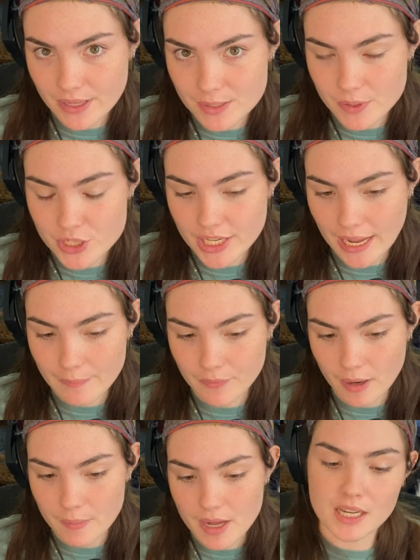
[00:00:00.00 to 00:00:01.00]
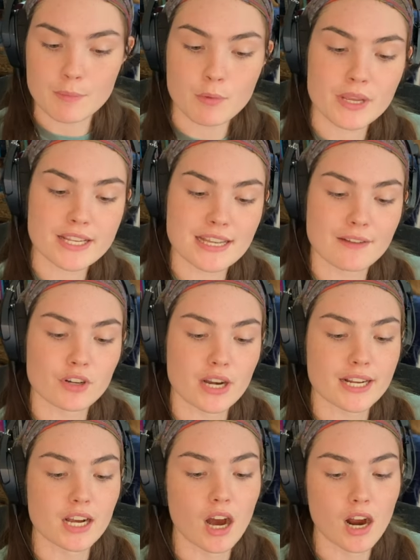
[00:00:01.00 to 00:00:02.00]
So that's where she came from. A couple weeks after
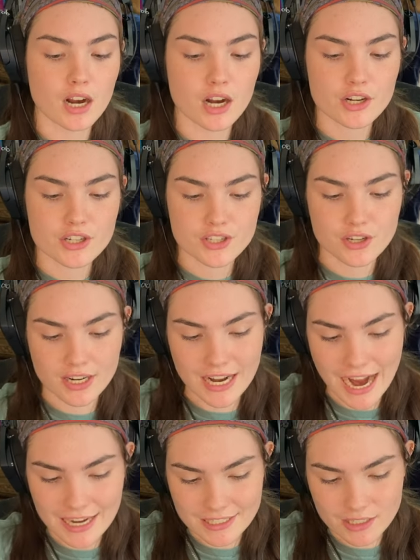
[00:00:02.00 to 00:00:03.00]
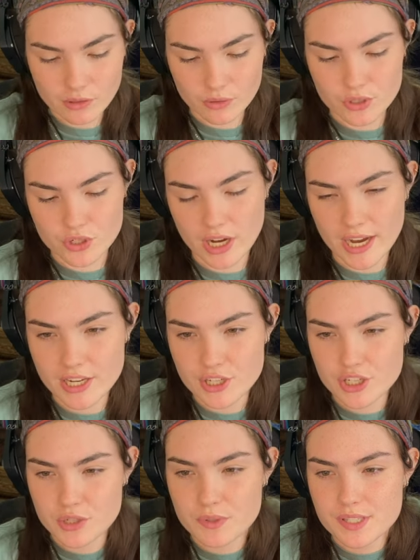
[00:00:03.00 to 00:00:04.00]
I got her, she started acting a little
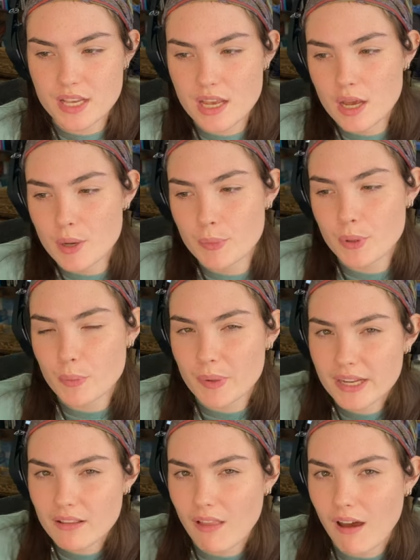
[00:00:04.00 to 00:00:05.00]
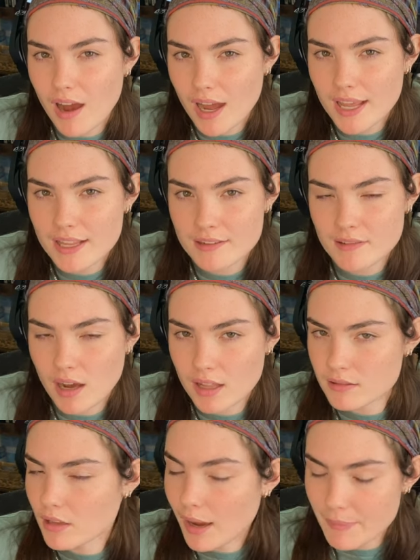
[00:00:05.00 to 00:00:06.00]
strange. She was pooping a lot and
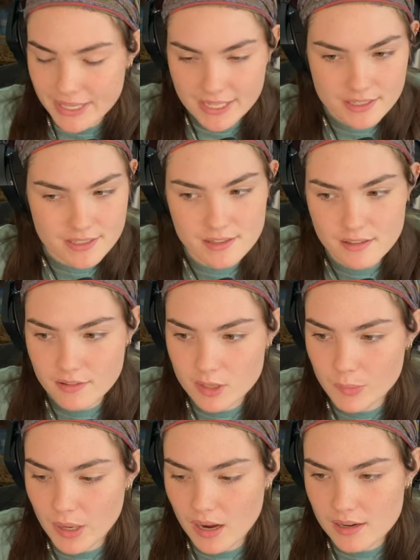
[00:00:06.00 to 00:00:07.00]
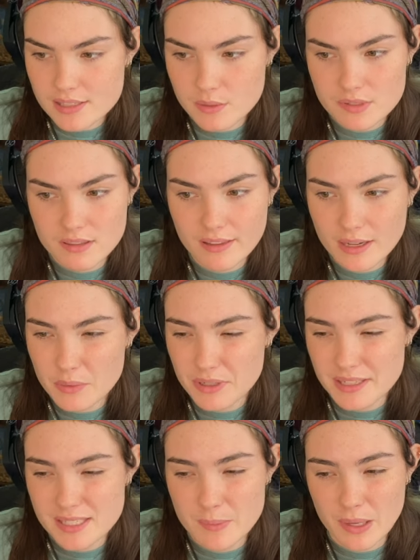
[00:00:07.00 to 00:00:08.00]
not making it to the litter box. It was
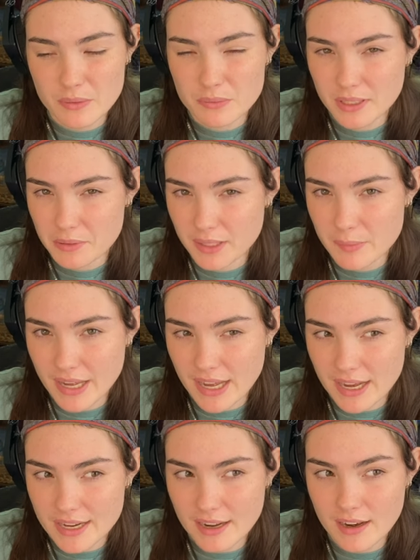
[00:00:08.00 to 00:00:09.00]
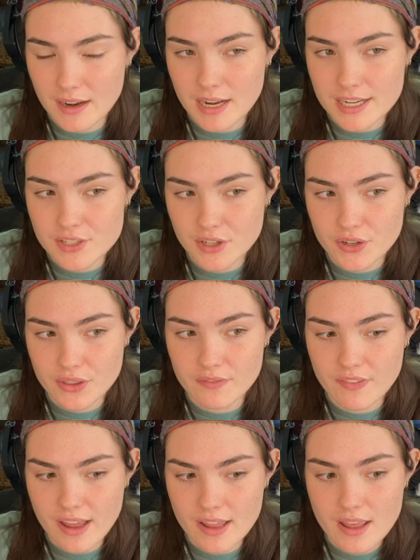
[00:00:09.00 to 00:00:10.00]
liquid. It smelled really, really bad. I took her to
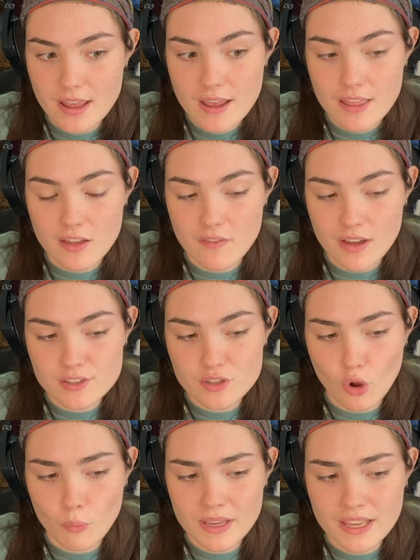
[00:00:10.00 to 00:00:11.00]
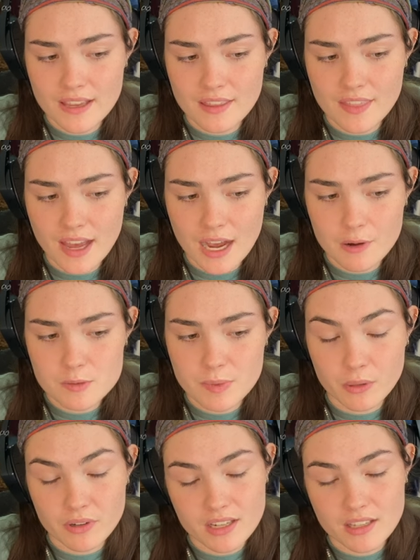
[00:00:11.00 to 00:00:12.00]
the vet. The vet told me that I was
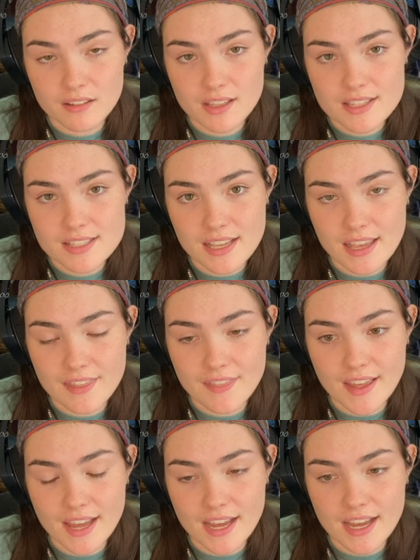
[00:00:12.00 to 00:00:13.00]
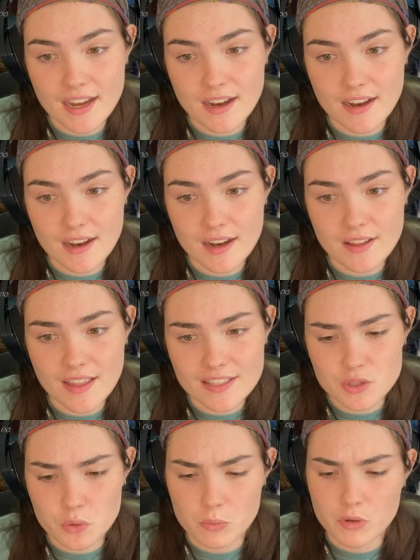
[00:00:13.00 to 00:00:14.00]
being ridiculous and that
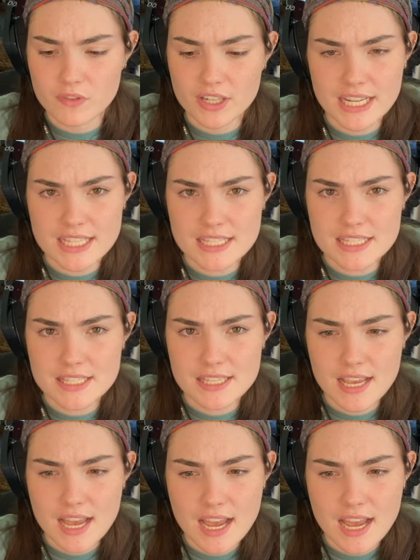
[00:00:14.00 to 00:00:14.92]
that's normal for kittens.